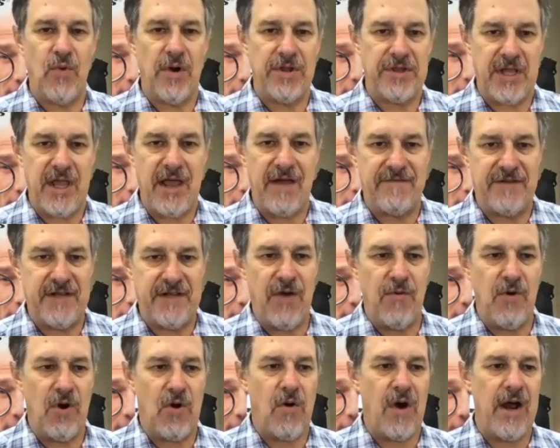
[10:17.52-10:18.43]
the FDA
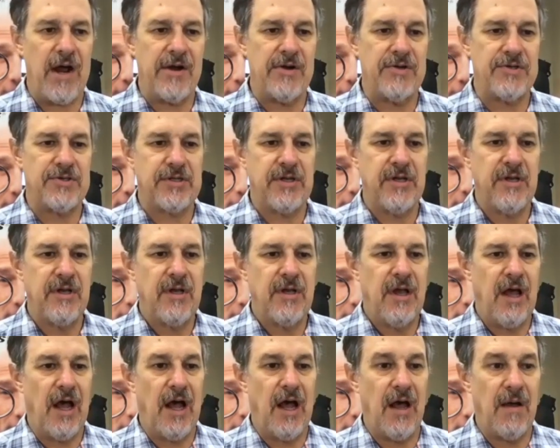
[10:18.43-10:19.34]
requires,
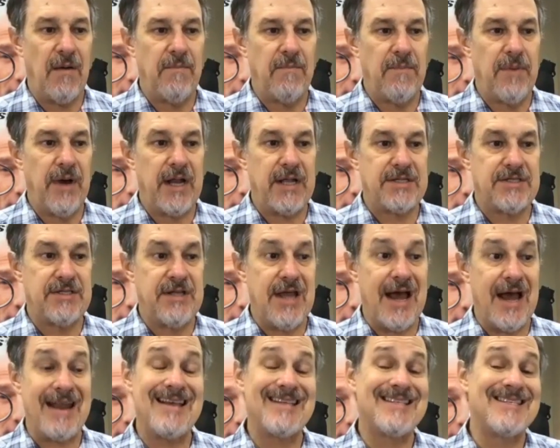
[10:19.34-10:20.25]
but it's
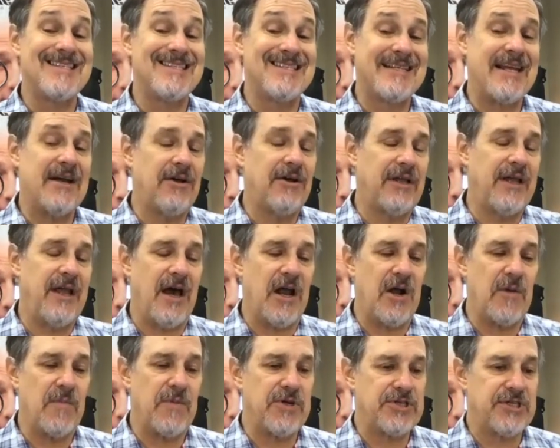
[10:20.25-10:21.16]
not necessarily
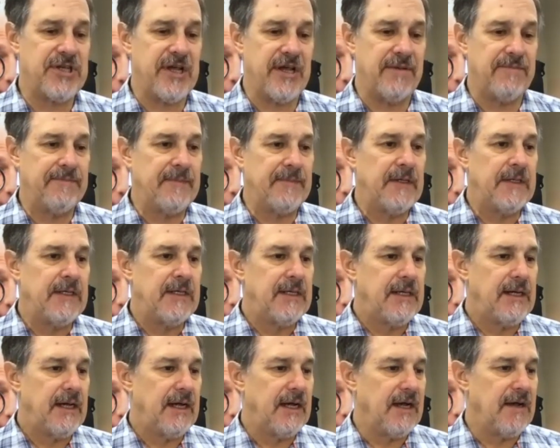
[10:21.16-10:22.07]
100%.
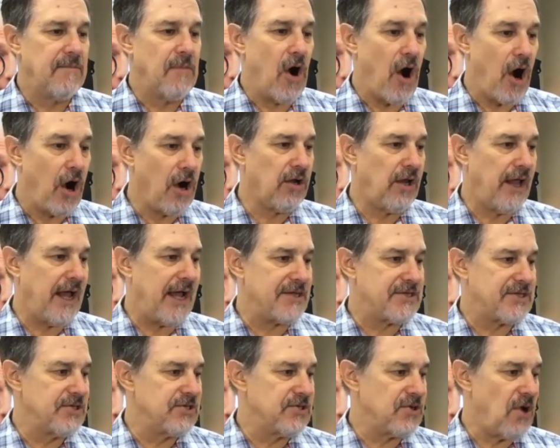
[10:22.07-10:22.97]
Our
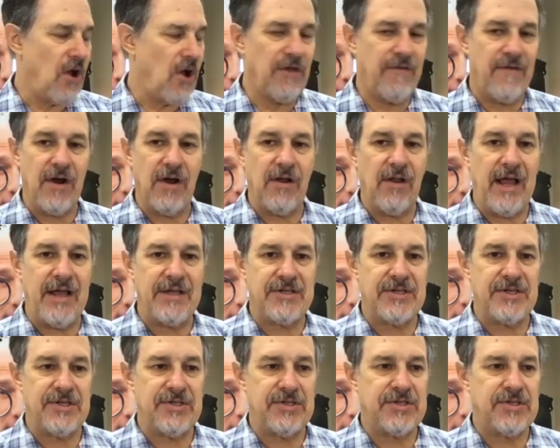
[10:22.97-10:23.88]
glasses, all of our
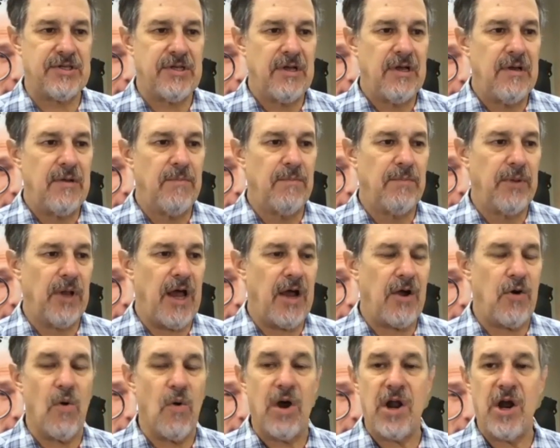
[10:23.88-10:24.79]
glasses,
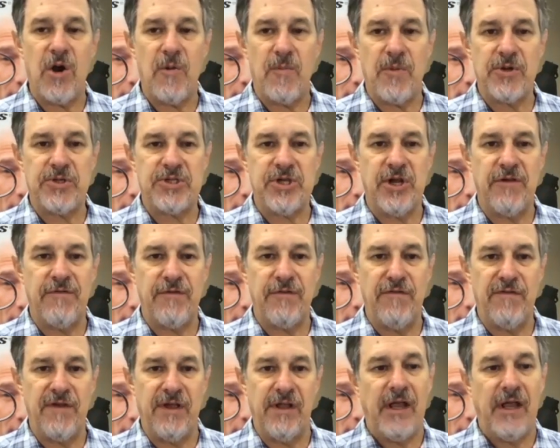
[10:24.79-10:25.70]
block 100% of
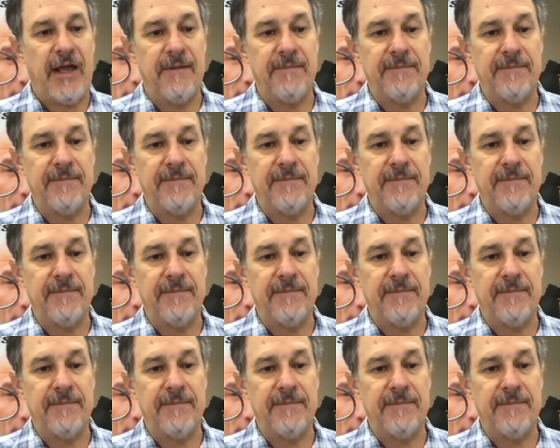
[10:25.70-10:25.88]
UV light.